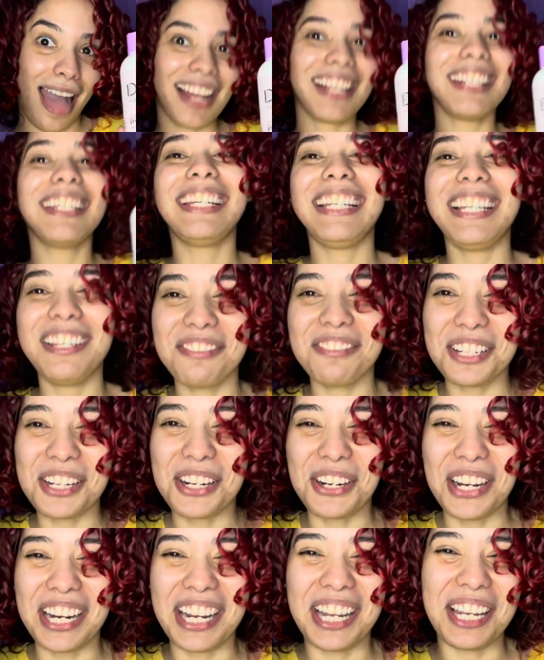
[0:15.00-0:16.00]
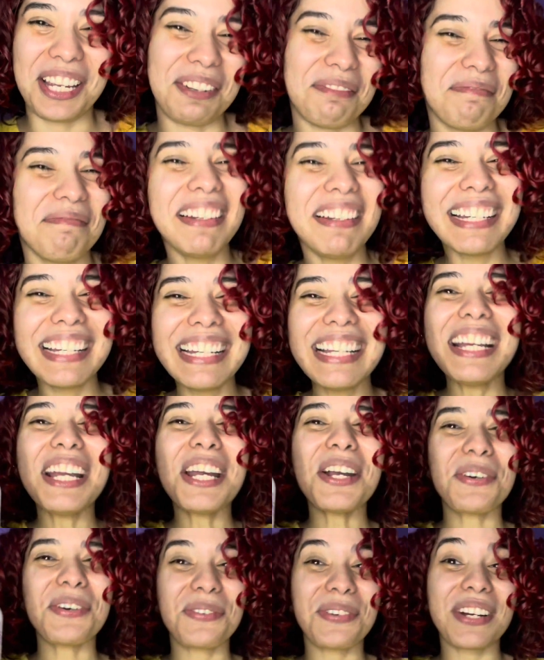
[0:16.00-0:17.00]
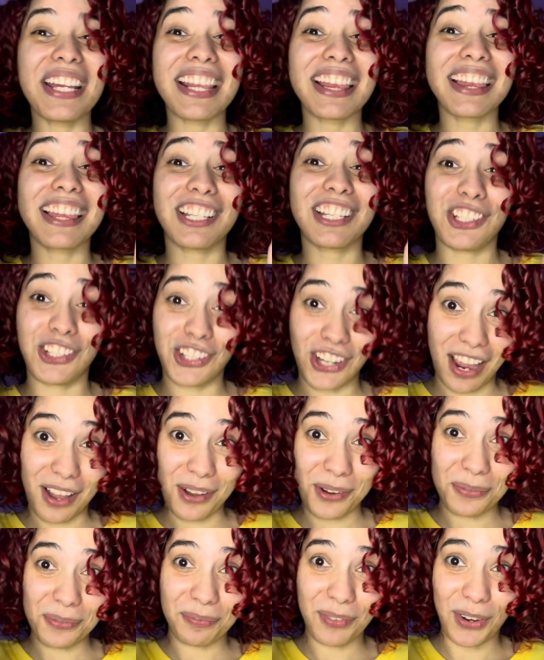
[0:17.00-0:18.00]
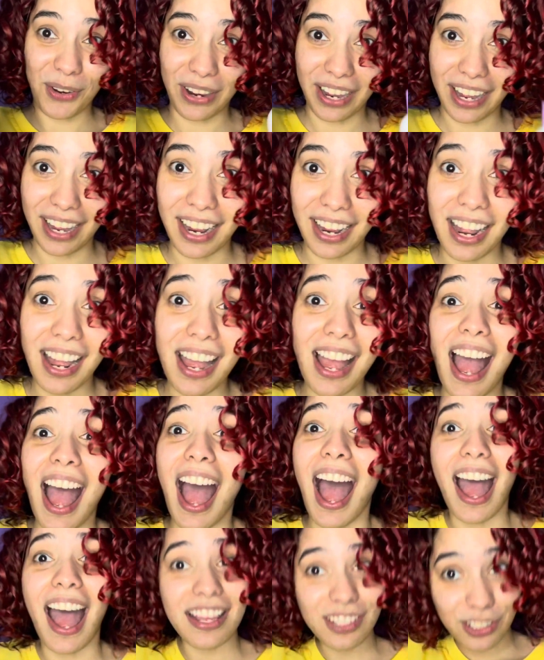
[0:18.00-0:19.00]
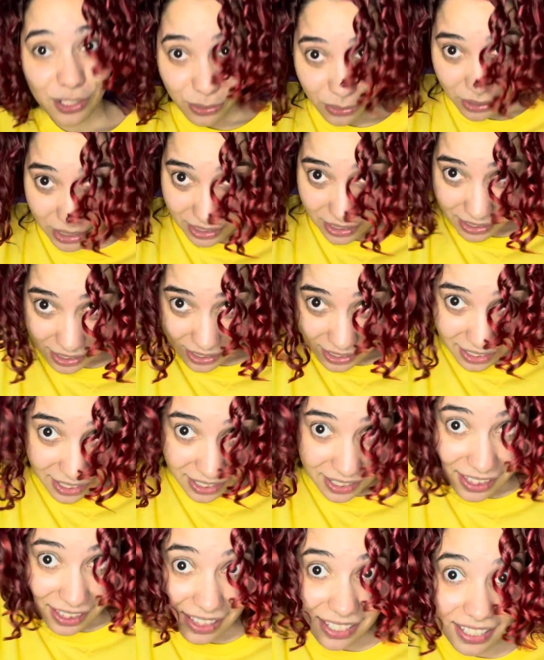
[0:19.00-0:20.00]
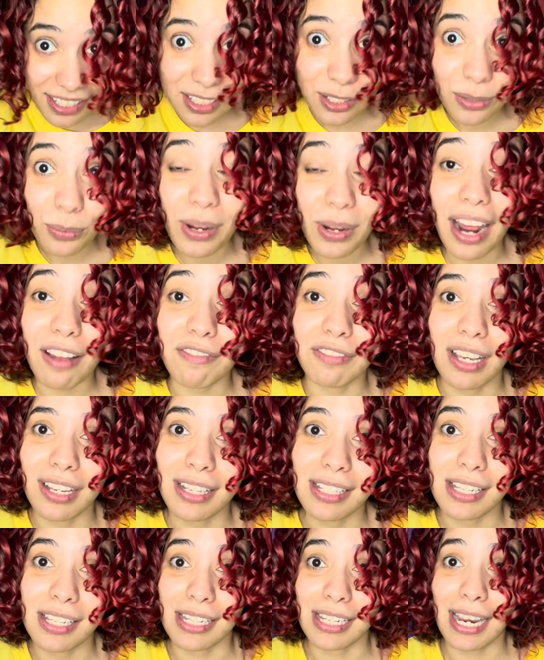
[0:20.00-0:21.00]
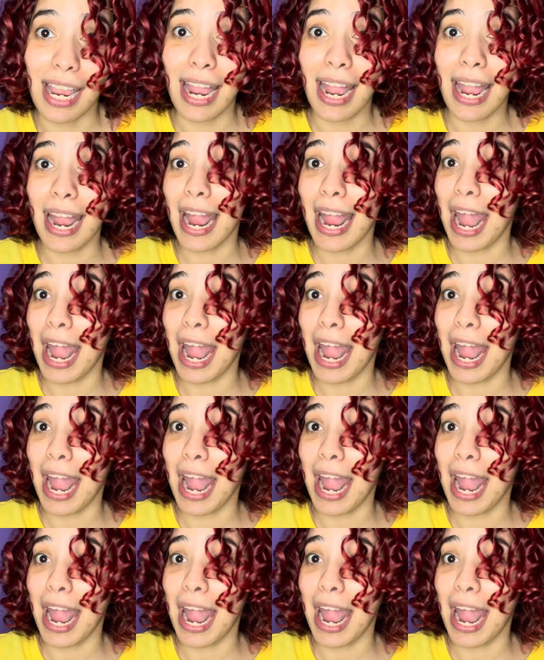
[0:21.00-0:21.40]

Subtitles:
Leave-in cream with the gel. Okay, as you can see, this is what I've done today,